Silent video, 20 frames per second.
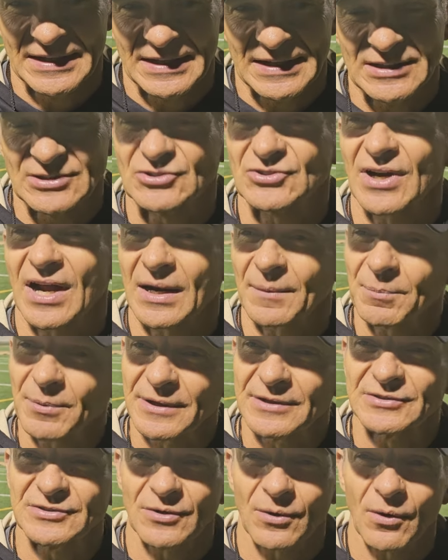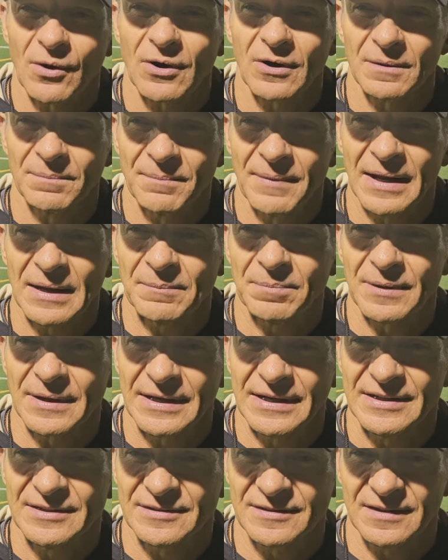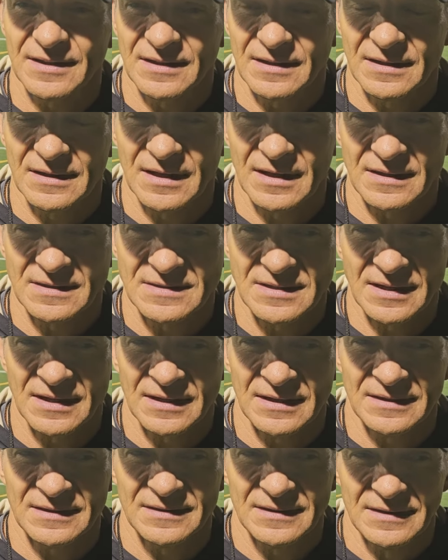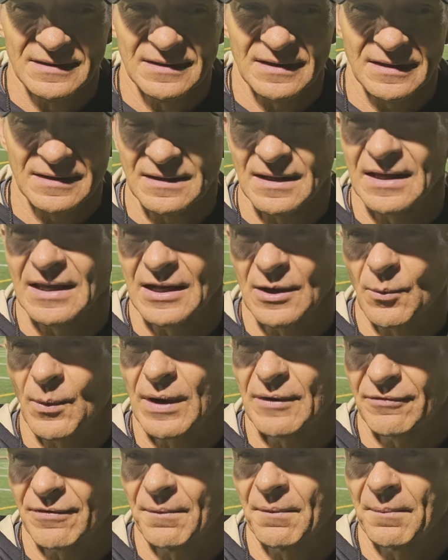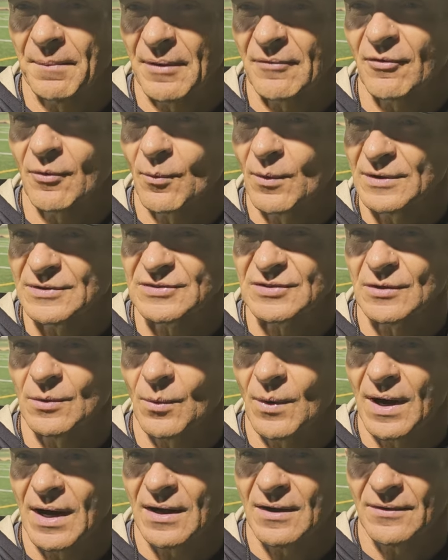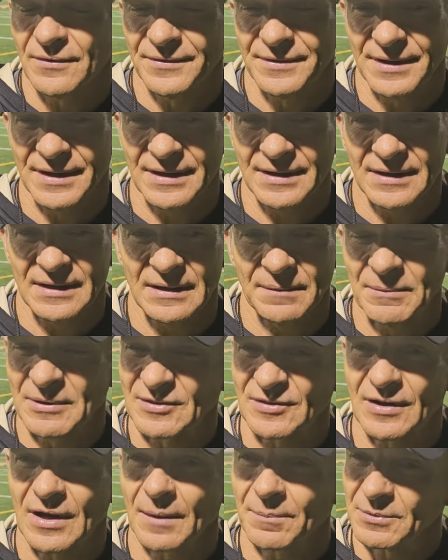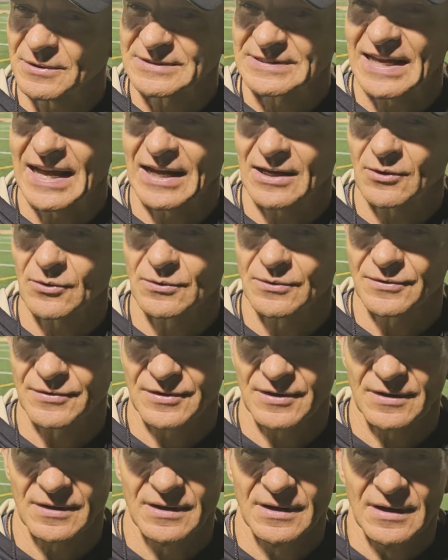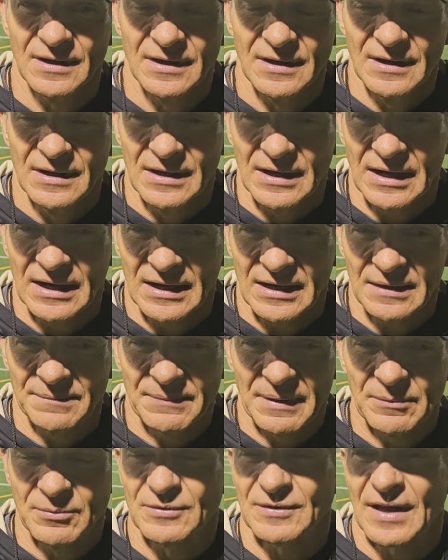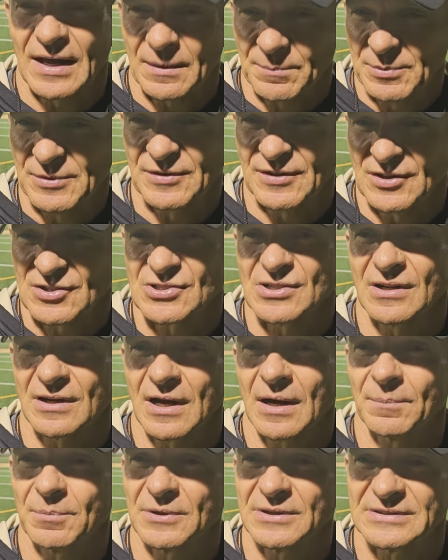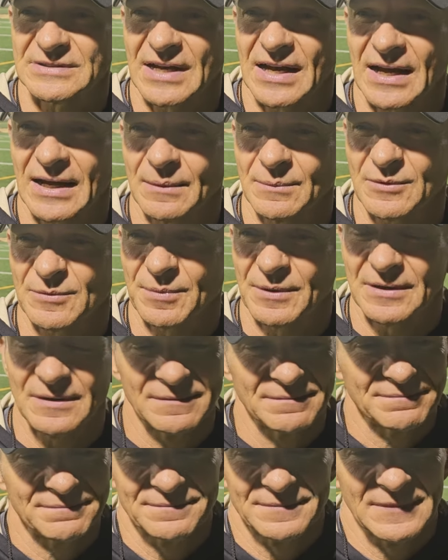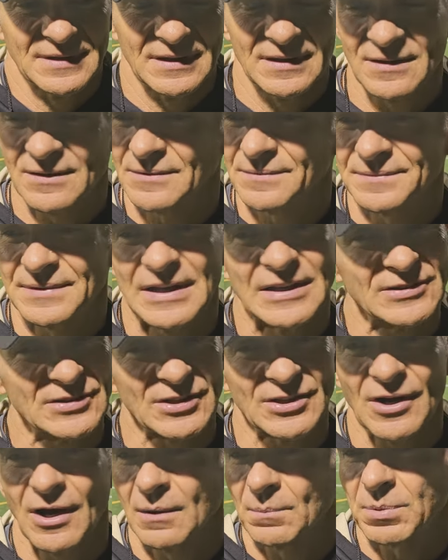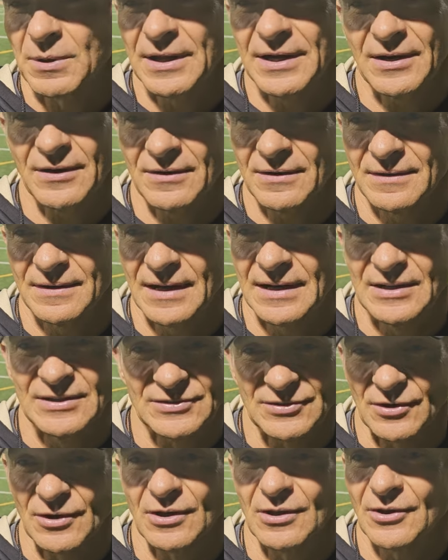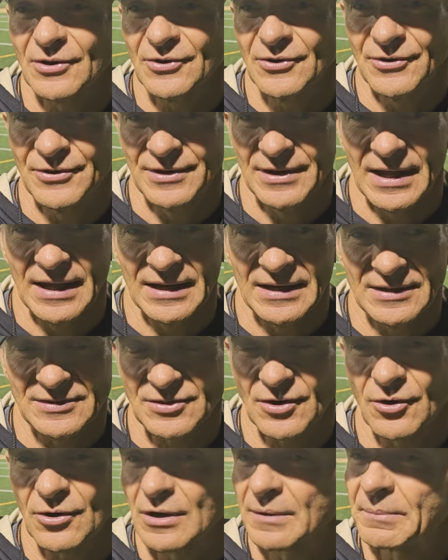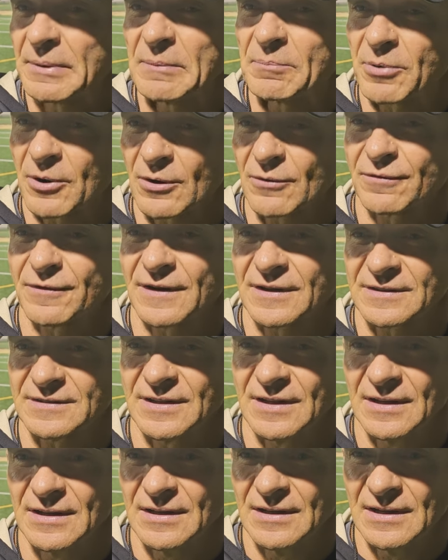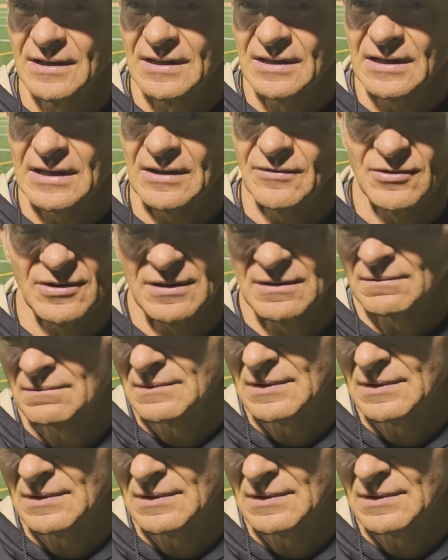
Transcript: he's trying to play so hard and make plays that that uh, they, they, get away from him every once in a while. And he missed a couple of tackles and uh, maybe was out of position a couple of times. But you know he's a young player and he's going to learn. And it's hard to be perfect even